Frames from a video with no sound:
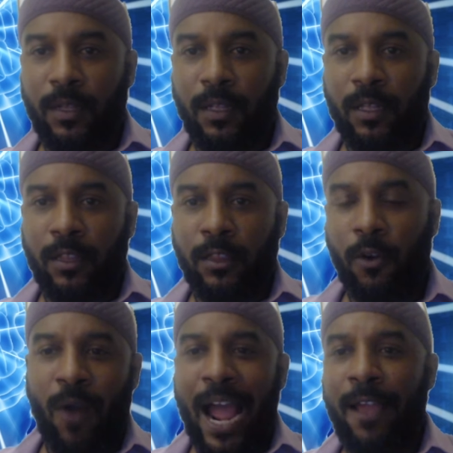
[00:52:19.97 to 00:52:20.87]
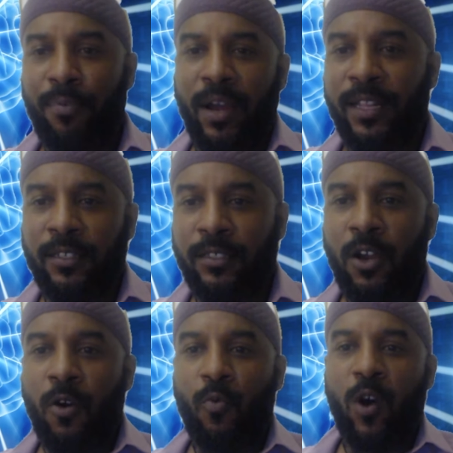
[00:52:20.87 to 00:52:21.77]
The Wright brothers
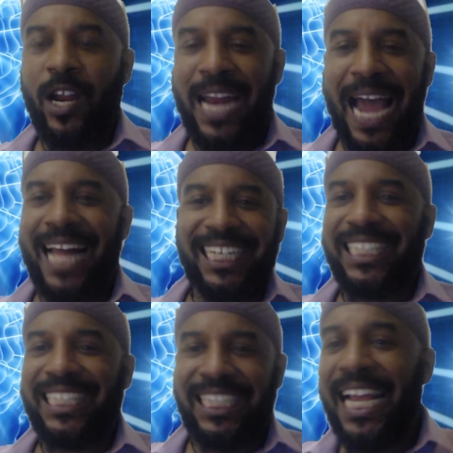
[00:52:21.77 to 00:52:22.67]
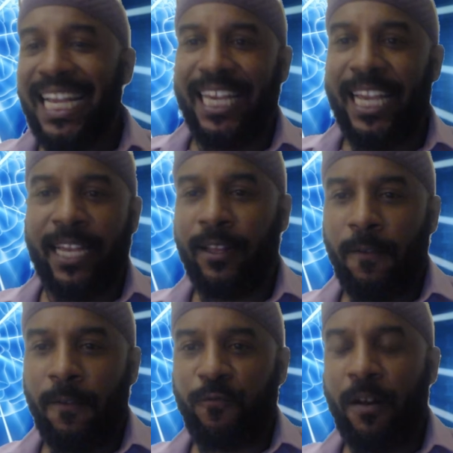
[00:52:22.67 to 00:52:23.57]
were not just thinking
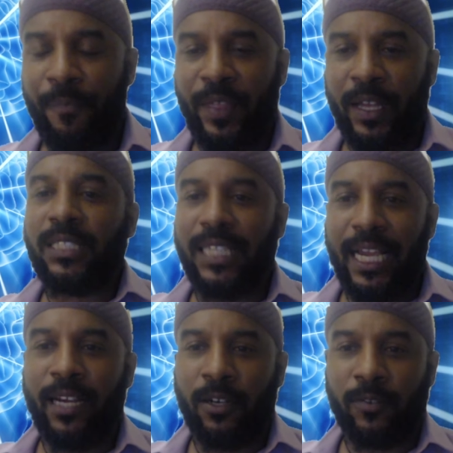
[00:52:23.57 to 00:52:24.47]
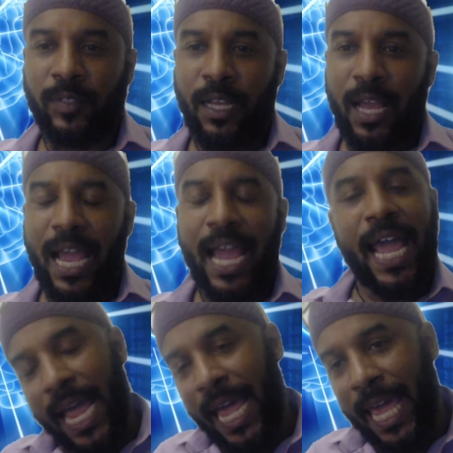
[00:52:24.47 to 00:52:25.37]
from themselves,
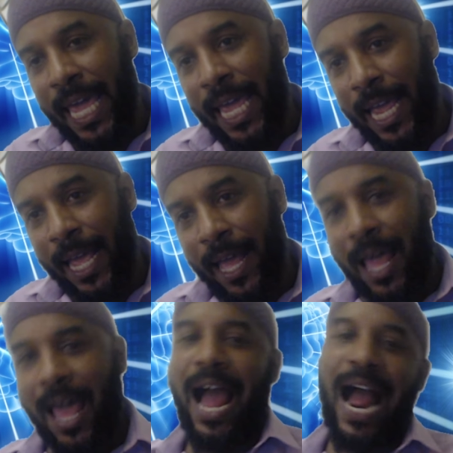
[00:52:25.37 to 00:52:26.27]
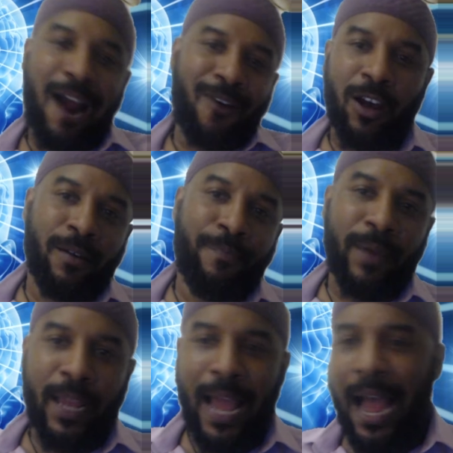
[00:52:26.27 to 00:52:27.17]
hey, I want
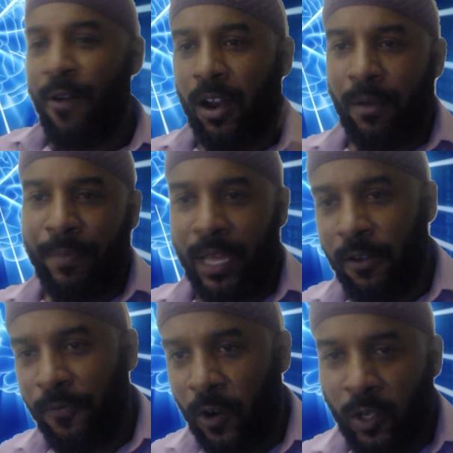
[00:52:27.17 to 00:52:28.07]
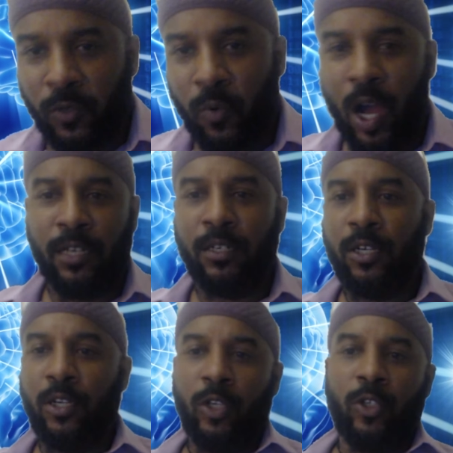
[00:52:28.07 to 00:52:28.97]
to be the first one
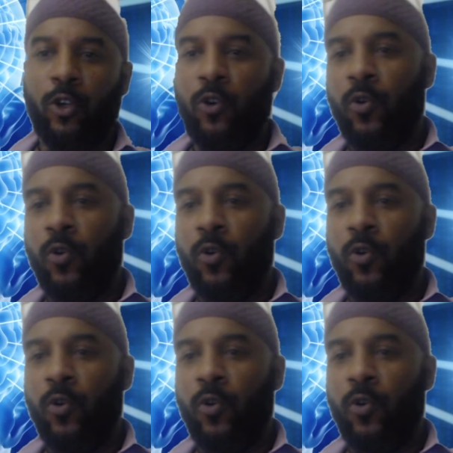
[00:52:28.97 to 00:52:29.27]
to